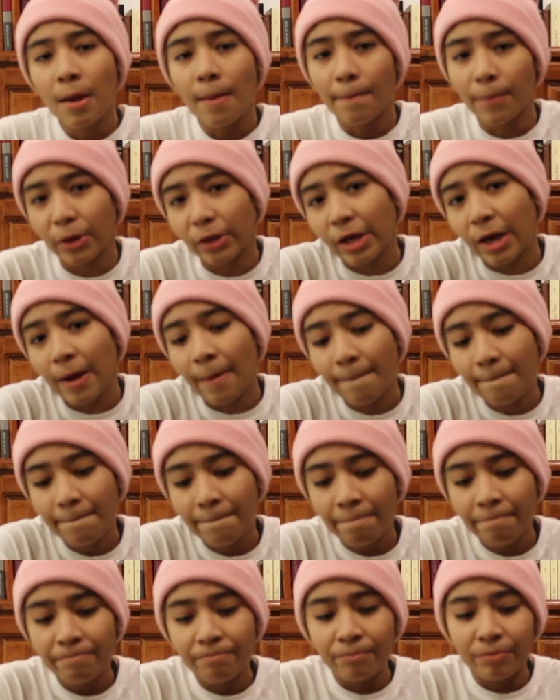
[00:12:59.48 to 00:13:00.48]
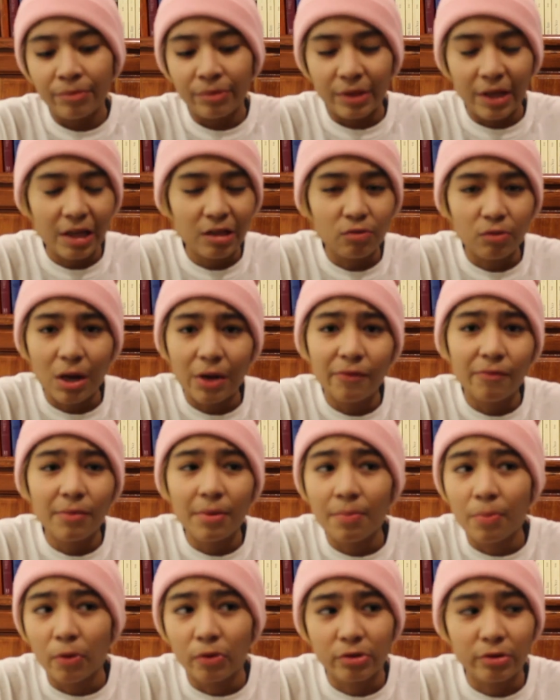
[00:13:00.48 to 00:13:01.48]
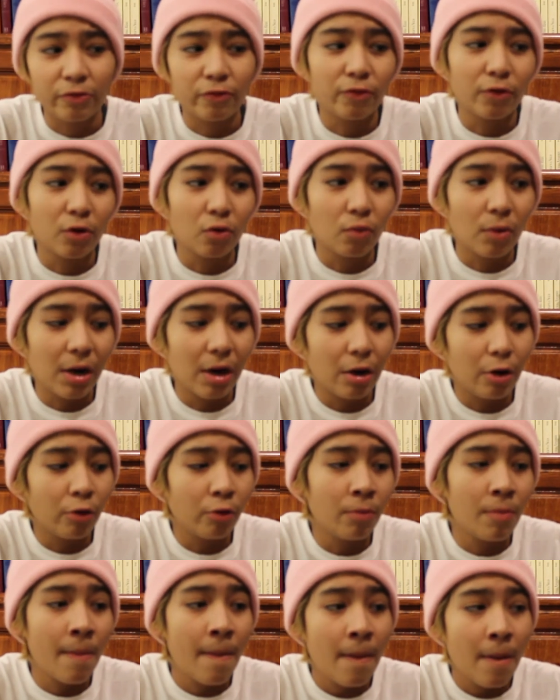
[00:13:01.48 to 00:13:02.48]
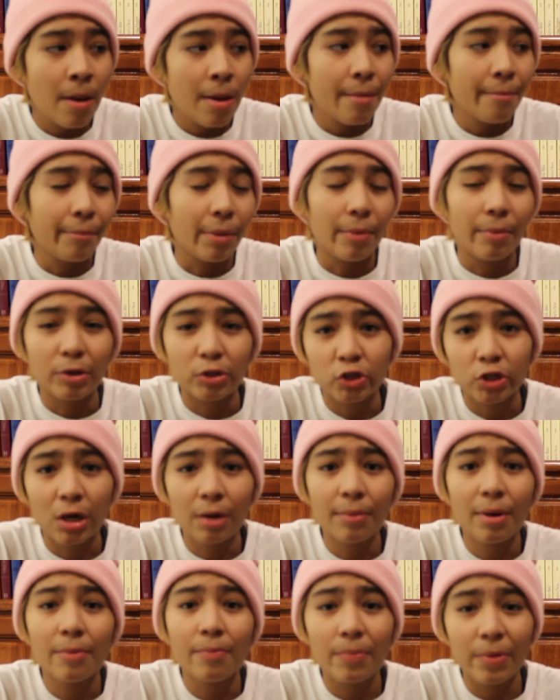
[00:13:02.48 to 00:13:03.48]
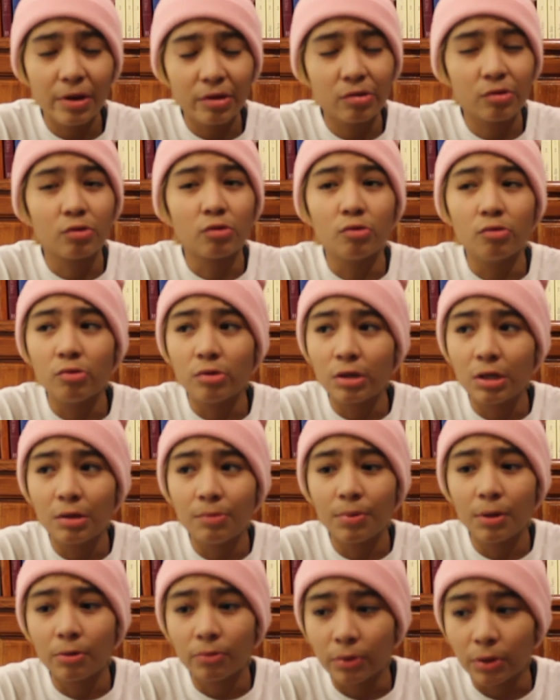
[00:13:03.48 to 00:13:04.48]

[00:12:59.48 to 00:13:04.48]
But yeah, that's why I haven't been posting for a while. But I'm going to try my best to keep on